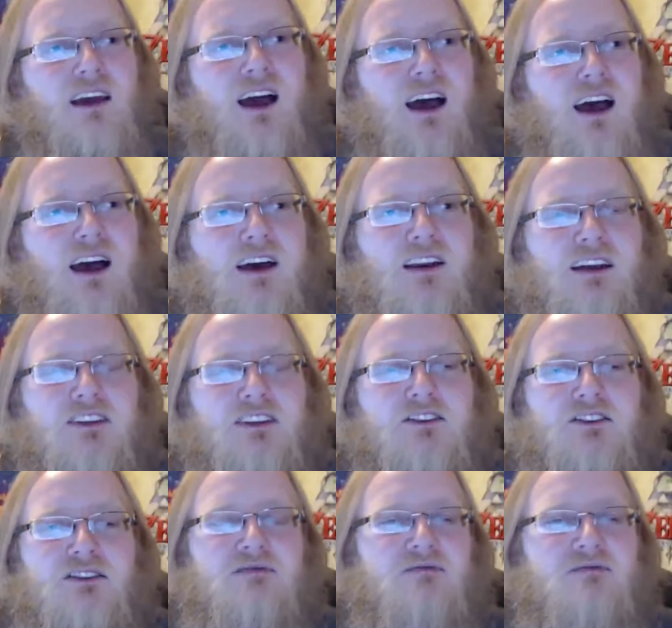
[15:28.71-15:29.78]
And
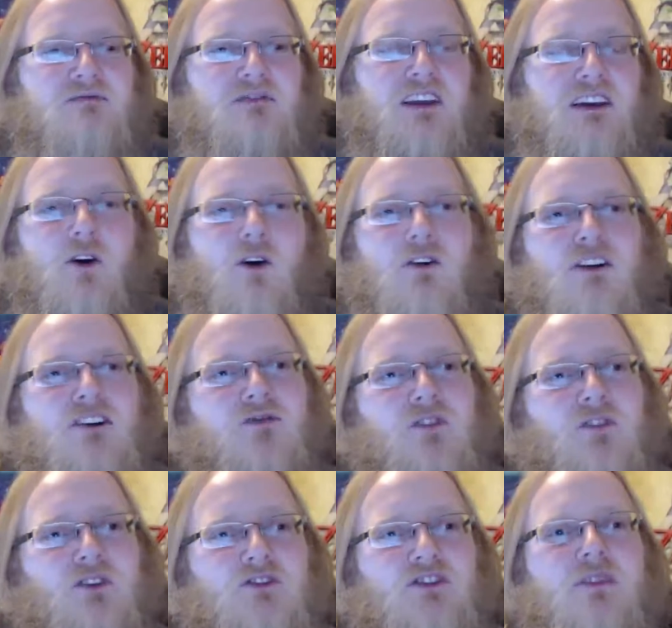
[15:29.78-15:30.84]
it's, like, all these
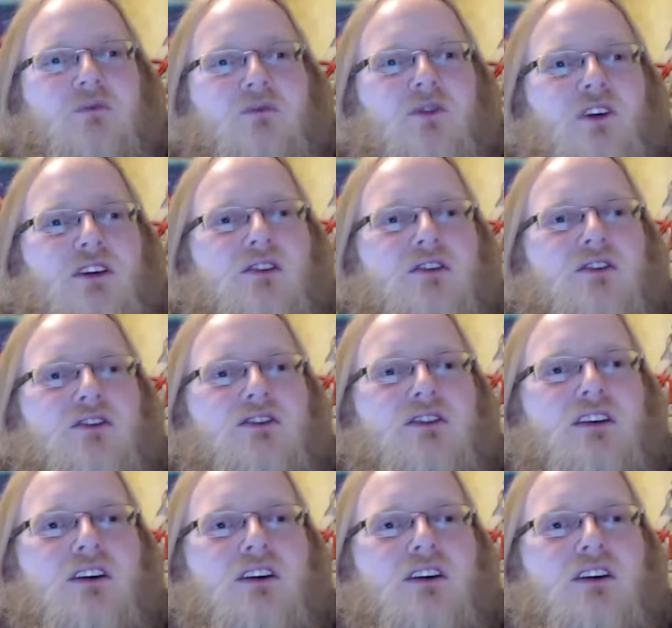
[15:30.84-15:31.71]
first date blunders